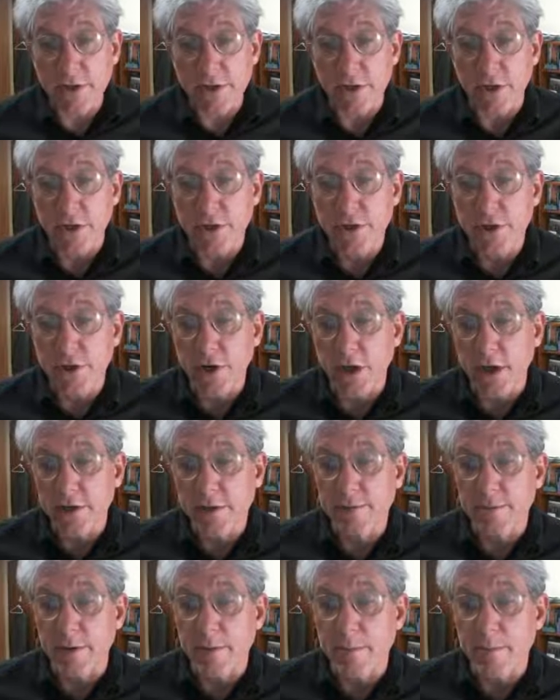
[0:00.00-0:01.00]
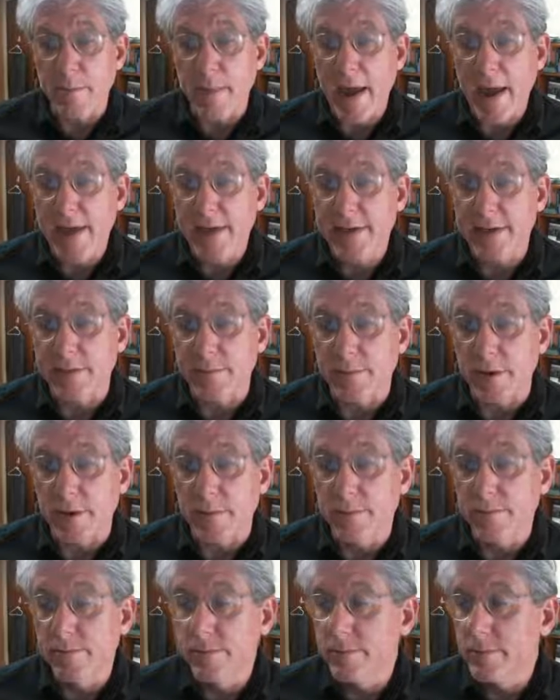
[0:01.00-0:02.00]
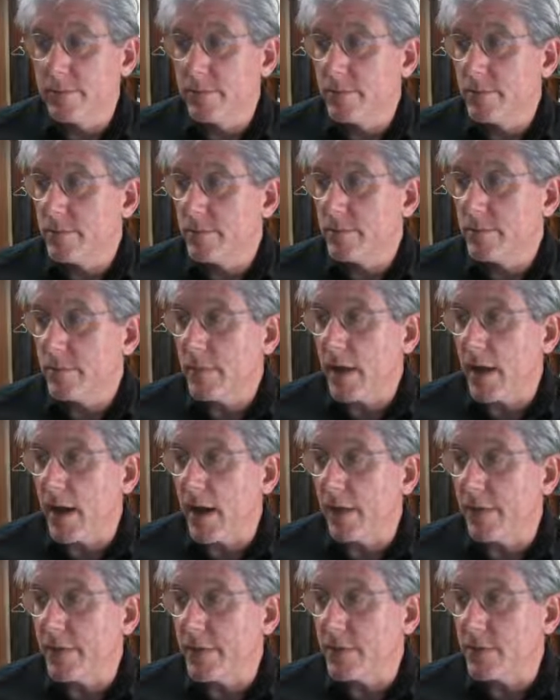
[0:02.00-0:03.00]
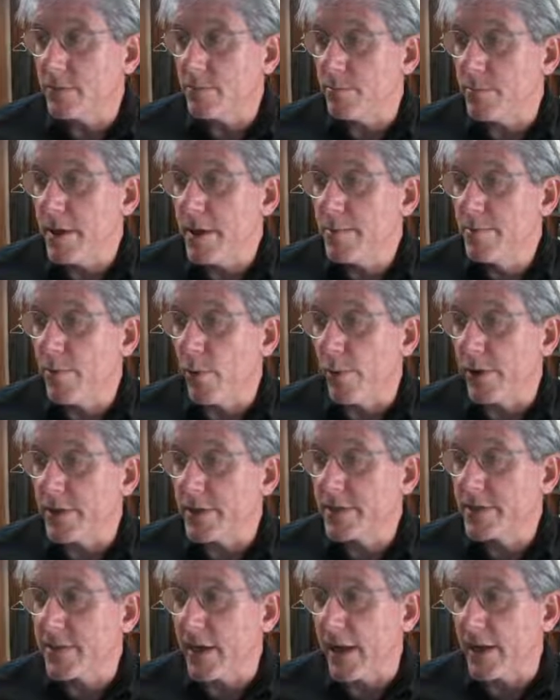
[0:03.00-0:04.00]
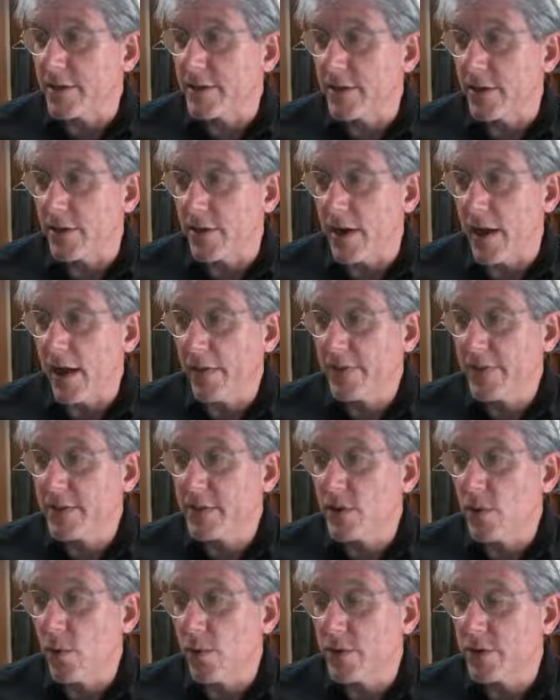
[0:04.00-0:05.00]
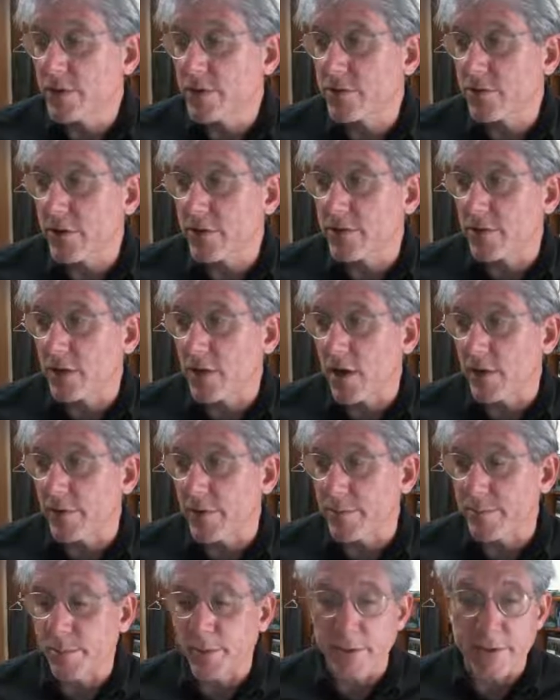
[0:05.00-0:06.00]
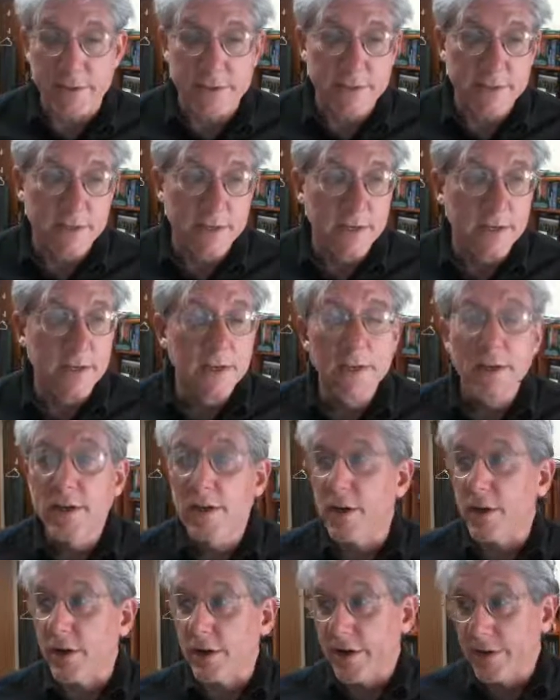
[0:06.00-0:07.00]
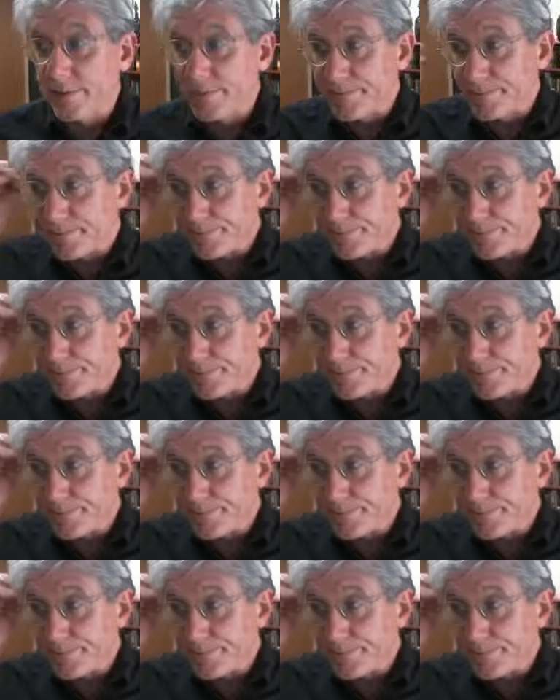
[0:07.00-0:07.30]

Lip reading: is going to turn out to be maximum on these midpoint sides here, not these corner stress recovery points. All right?